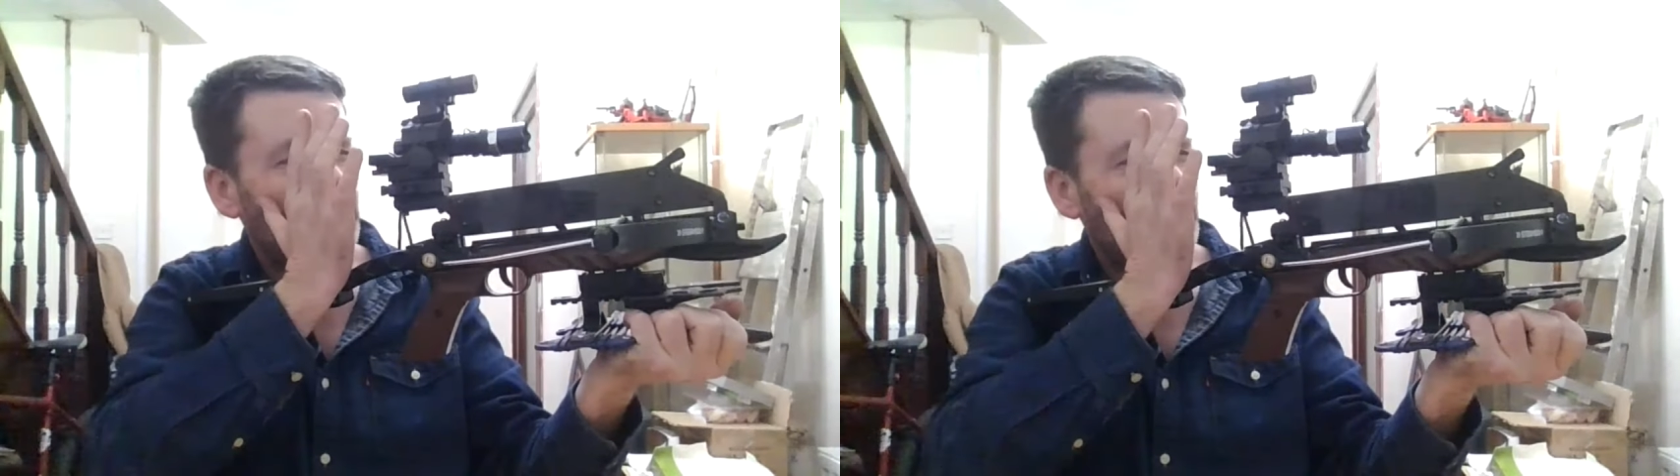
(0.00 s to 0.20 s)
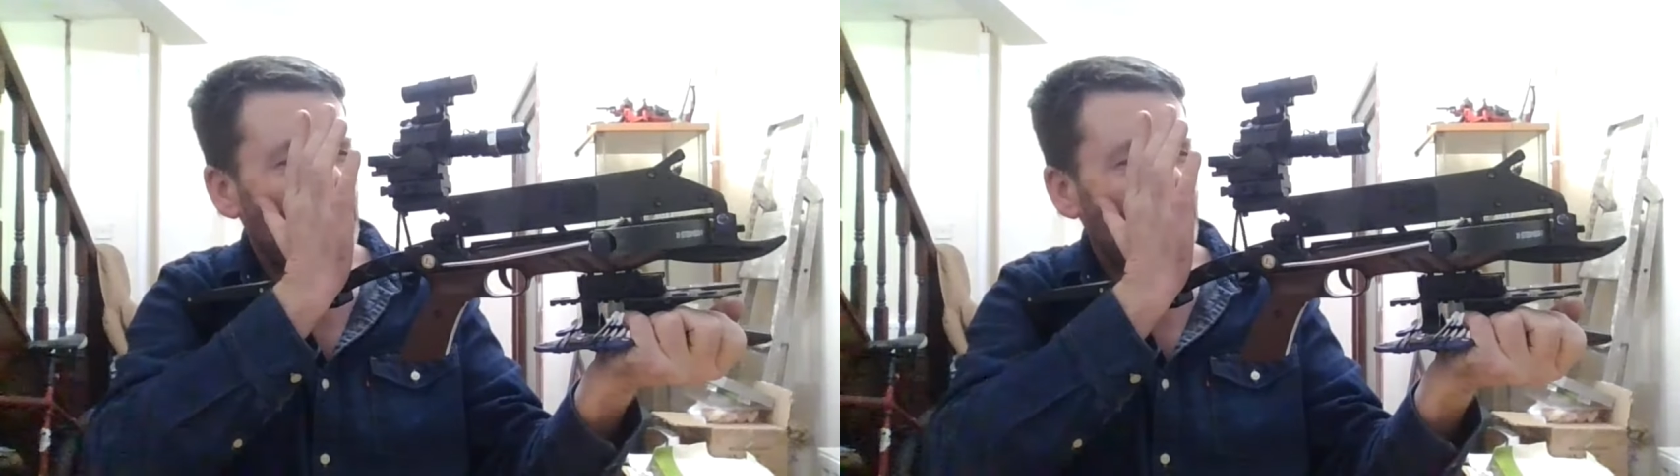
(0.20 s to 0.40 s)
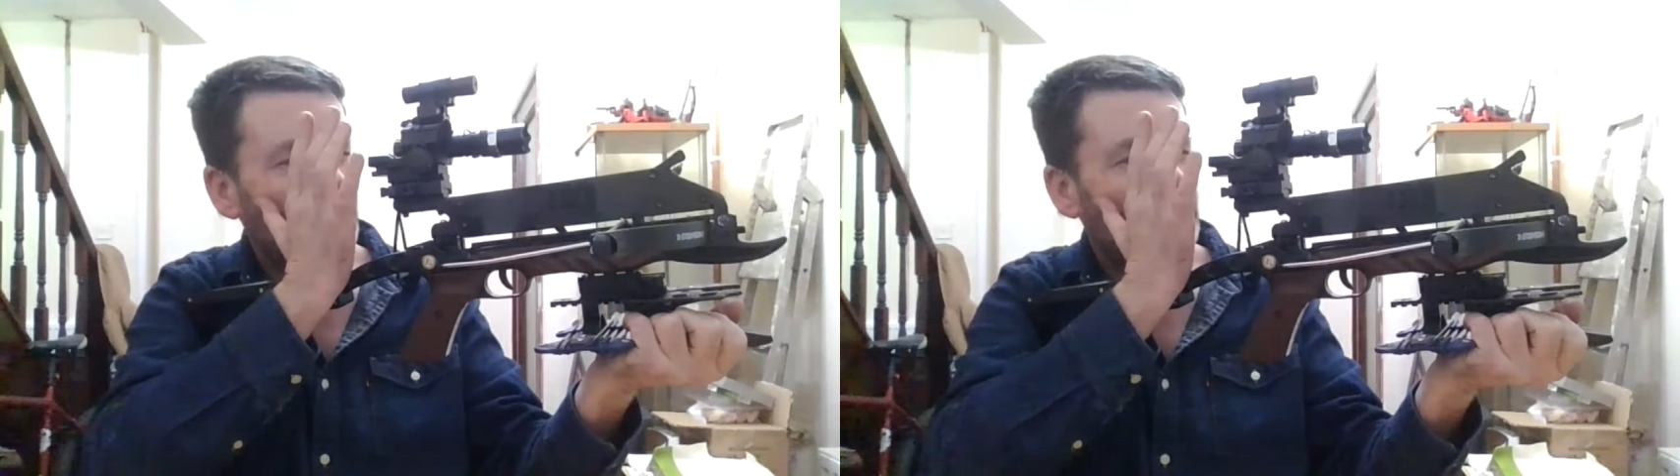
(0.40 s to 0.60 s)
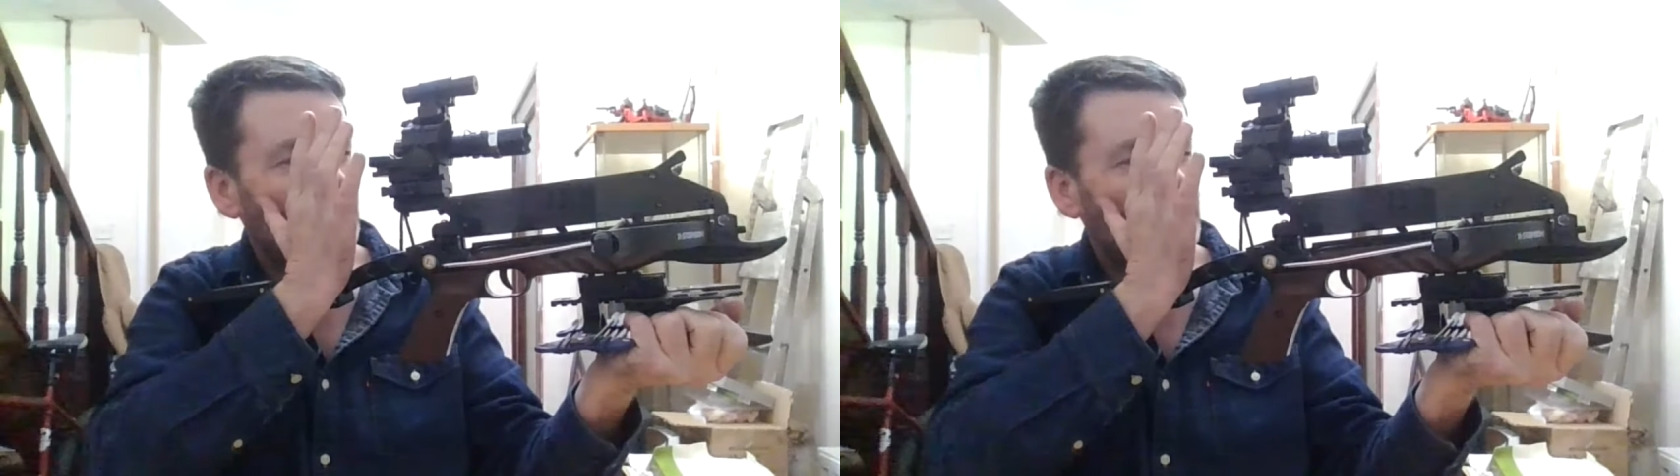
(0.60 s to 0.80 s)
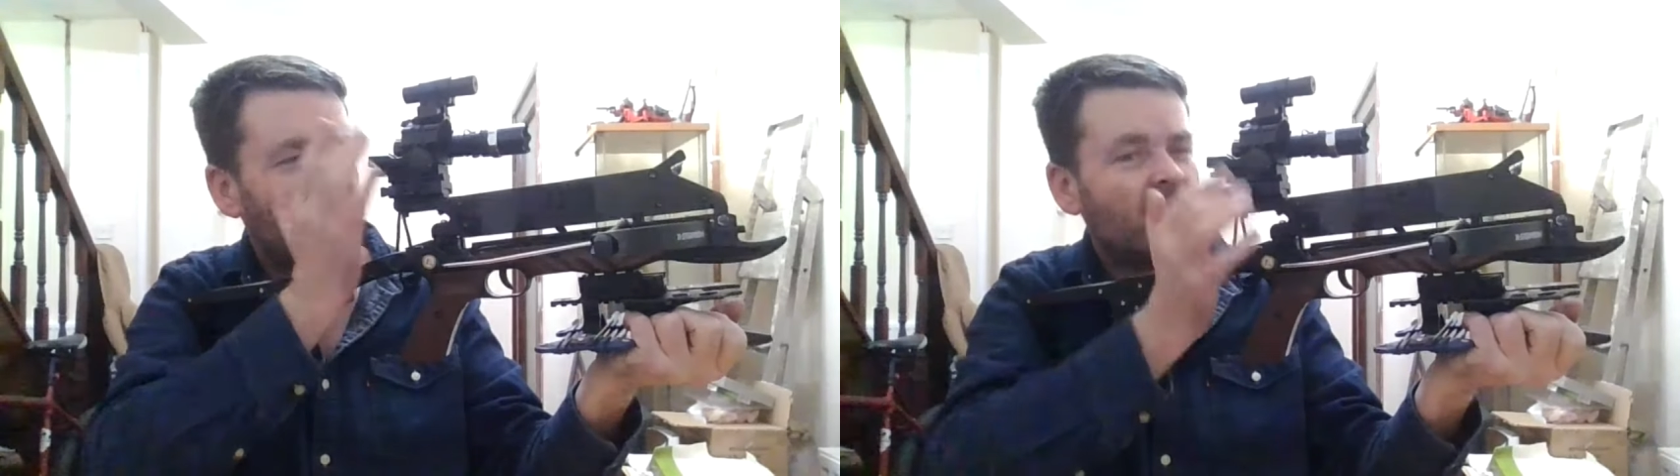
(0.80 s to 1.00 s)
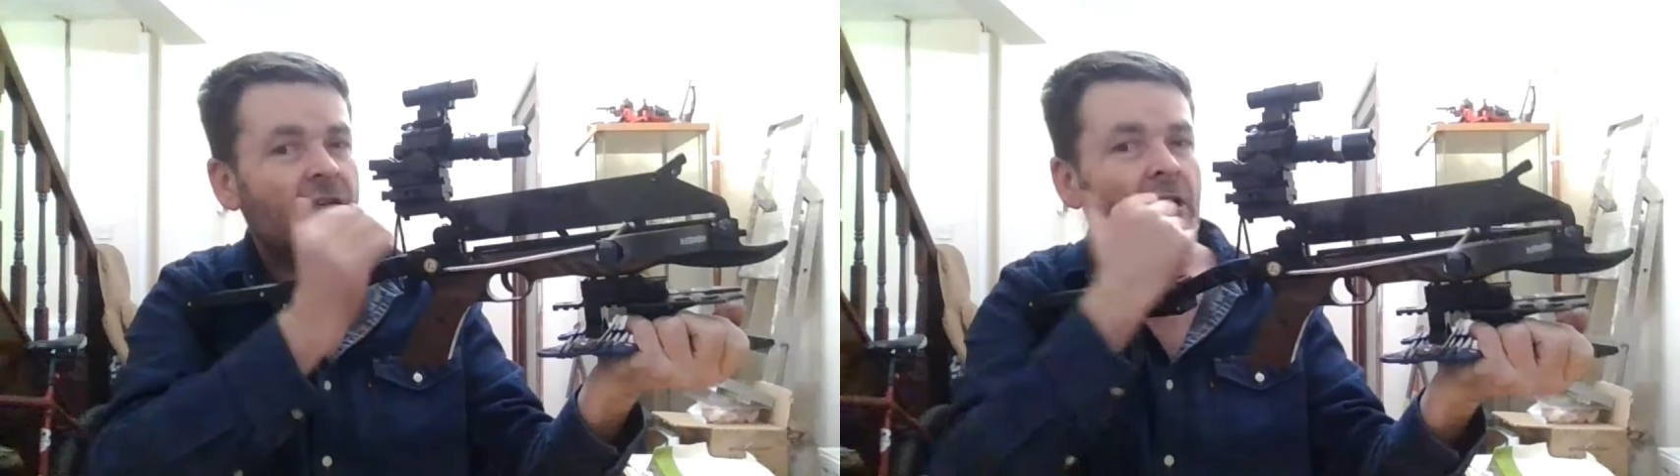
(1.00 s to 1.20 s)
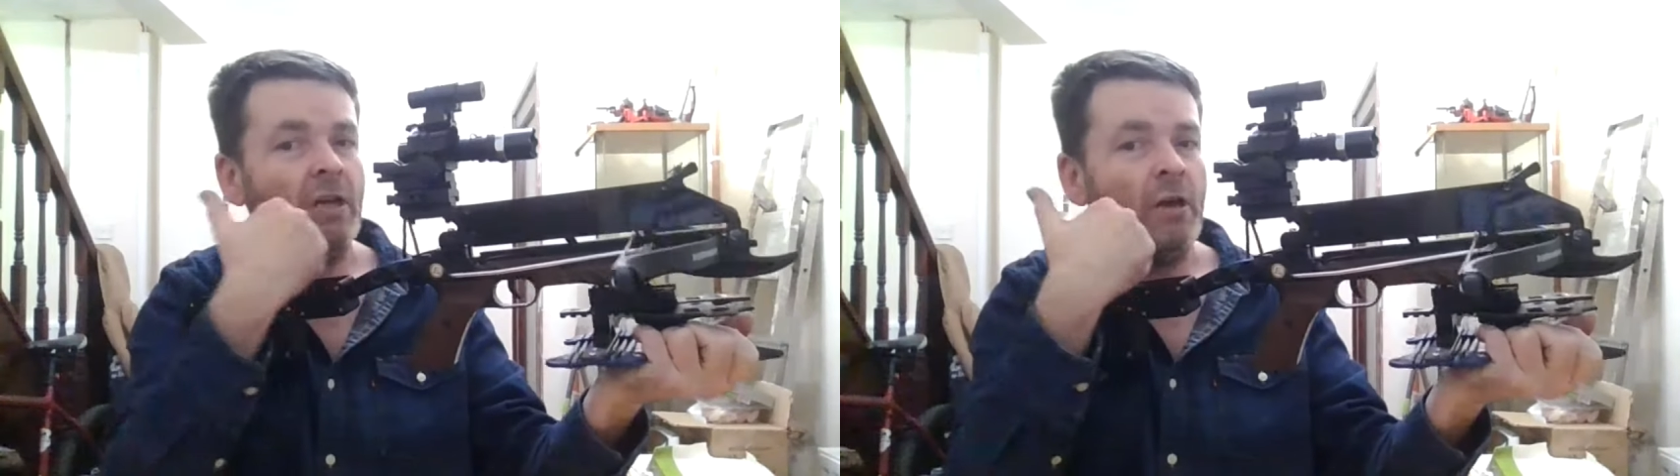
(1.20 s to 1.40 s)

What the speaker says: I can see where I am with the crosshairs.